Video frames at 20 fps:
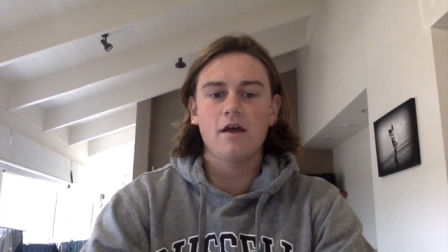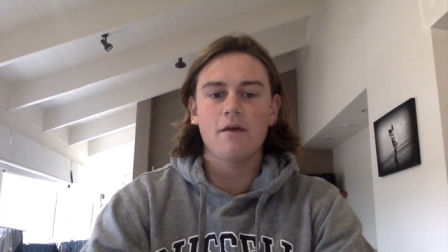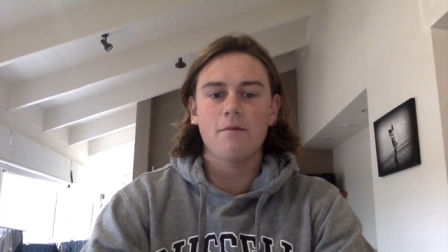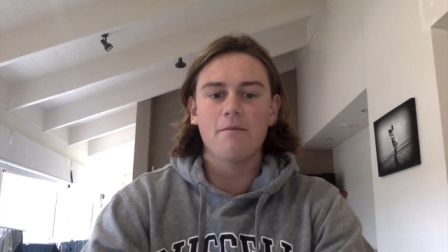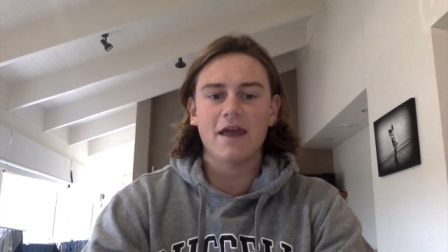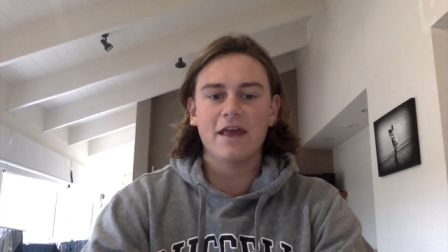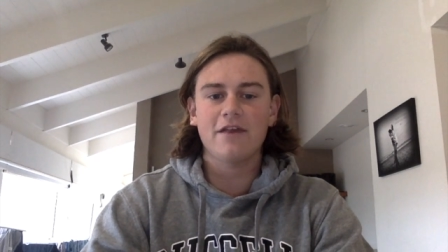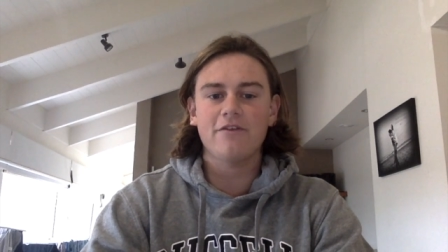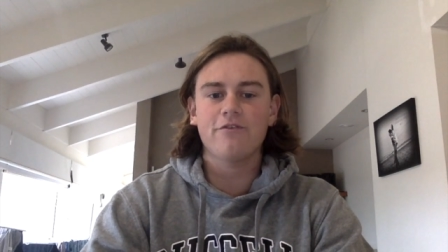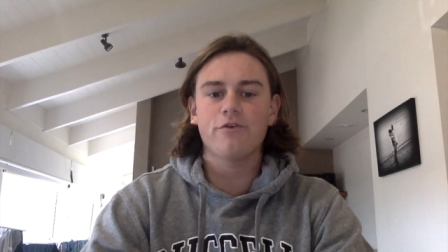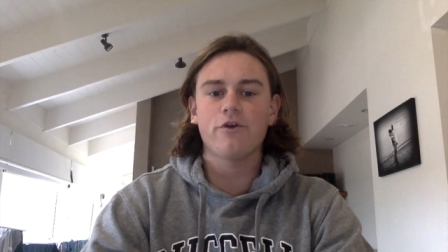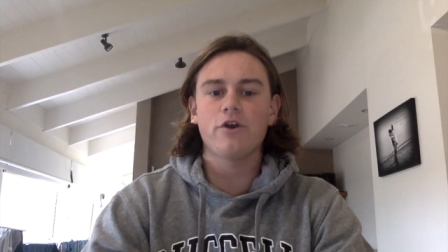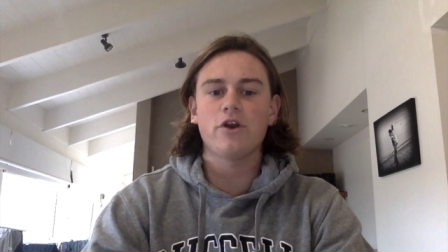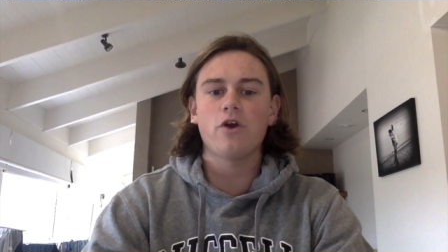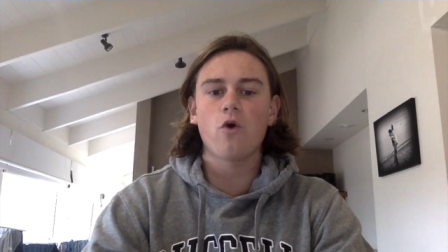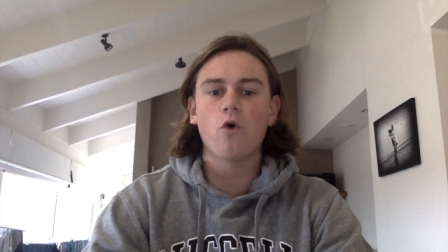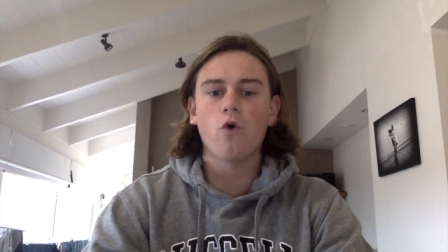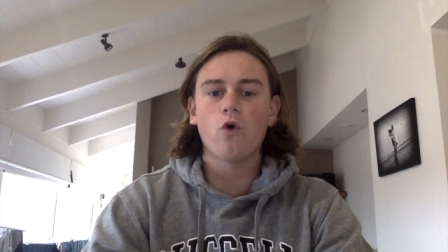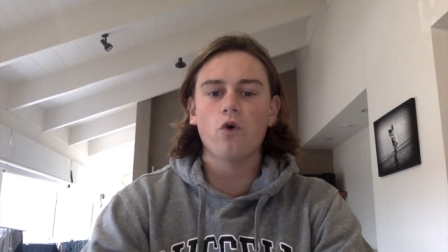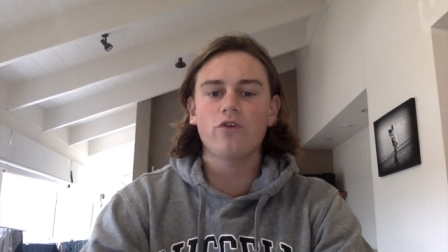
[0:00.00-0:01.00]
makes for an
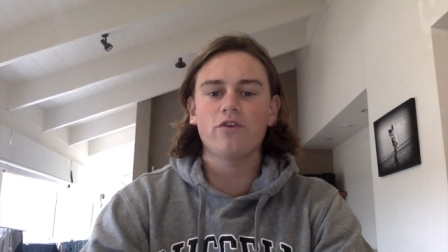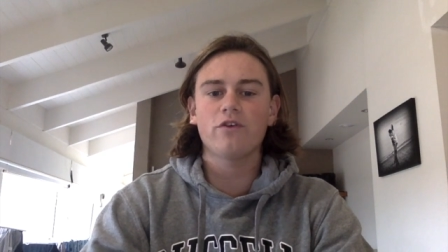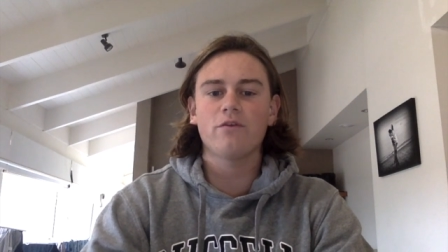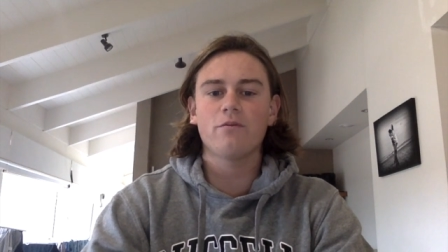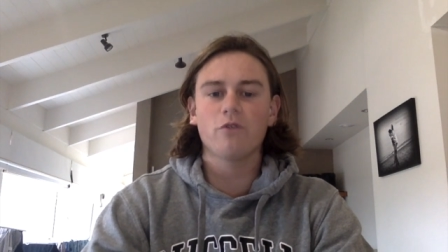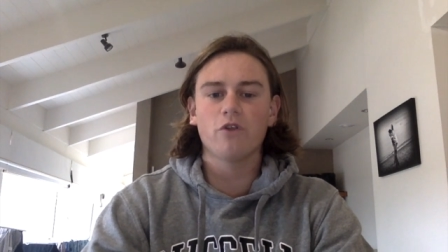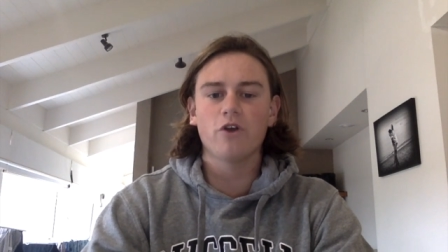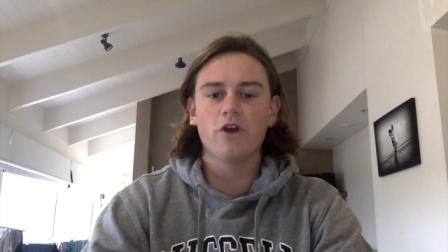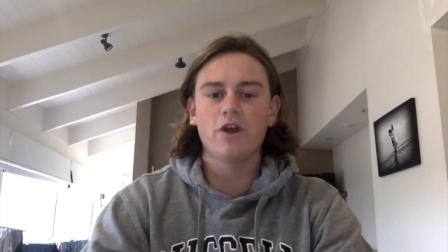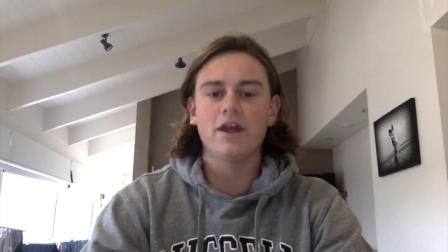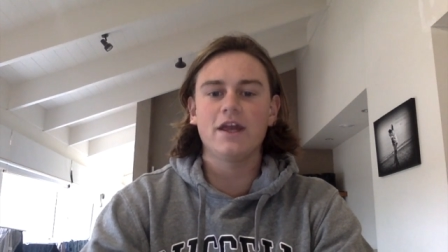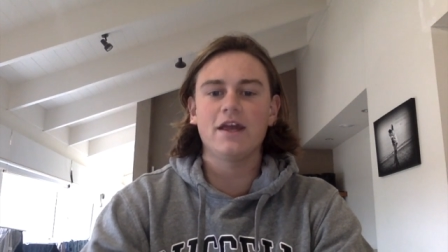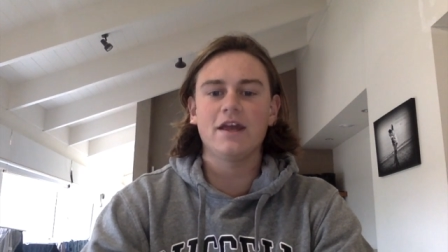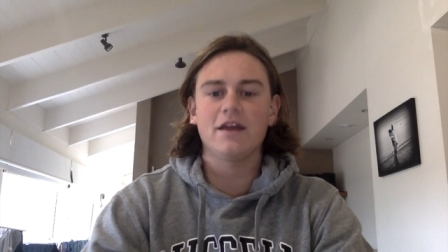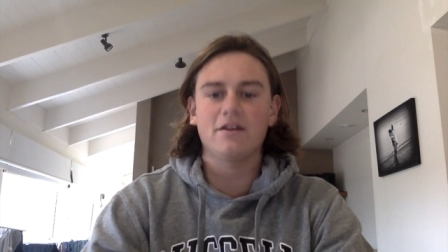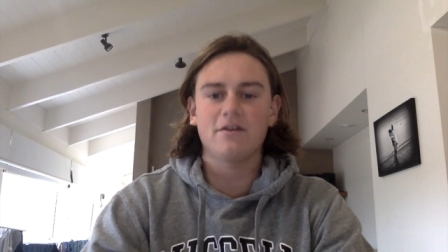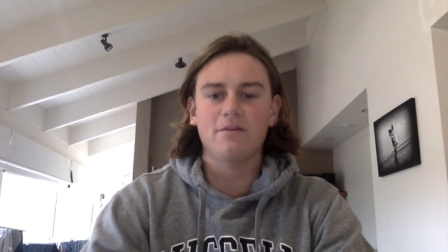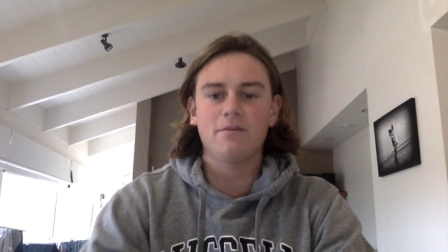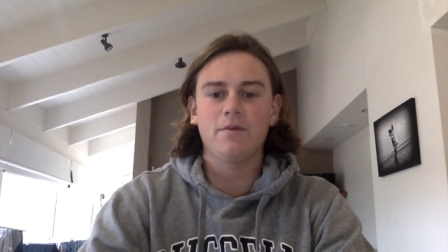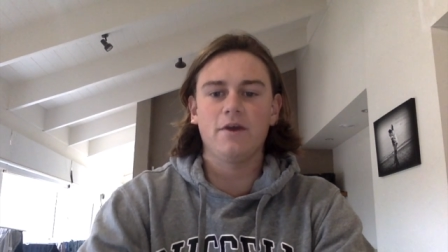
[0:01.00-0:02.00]
awesome learning
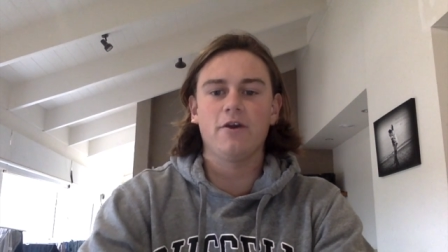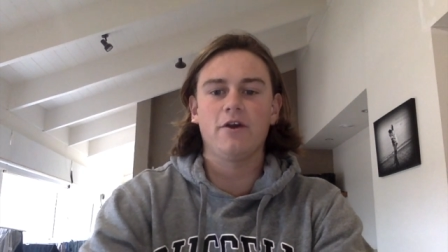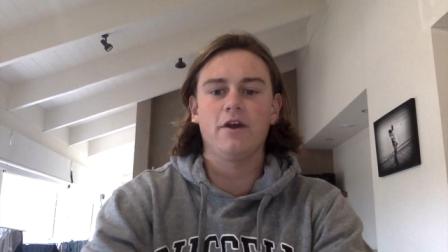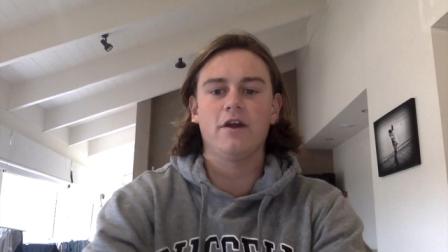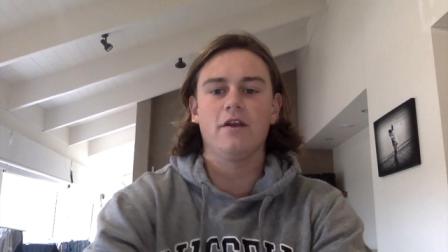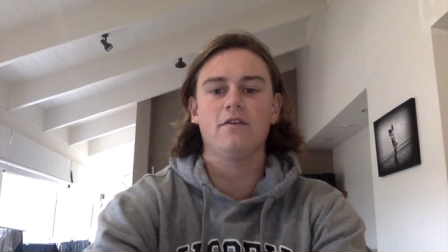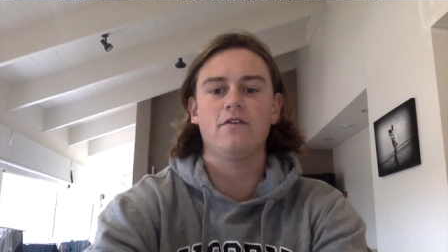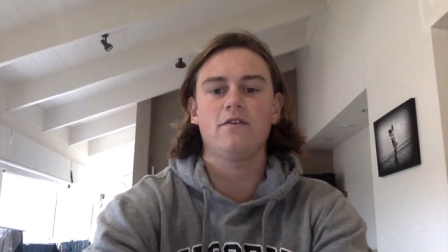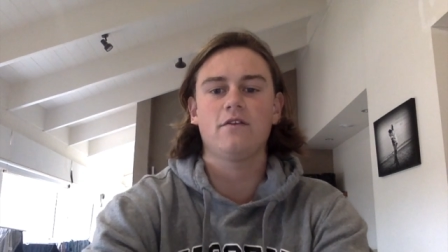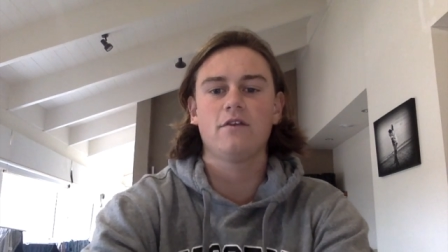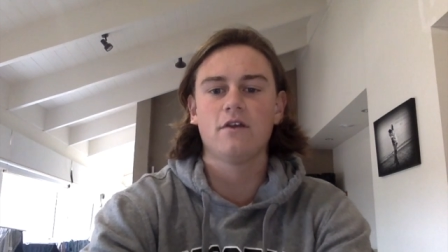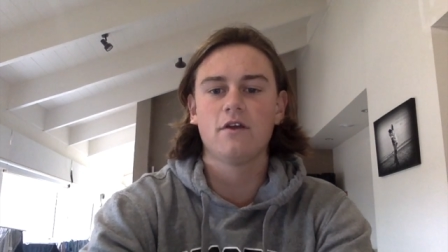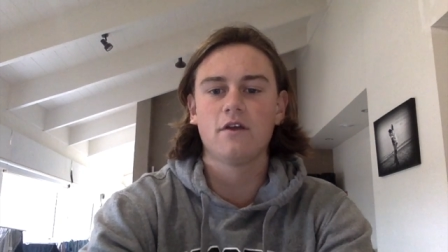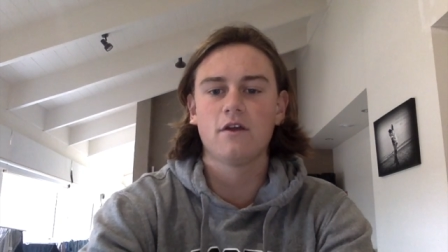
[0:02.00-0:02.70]
experience.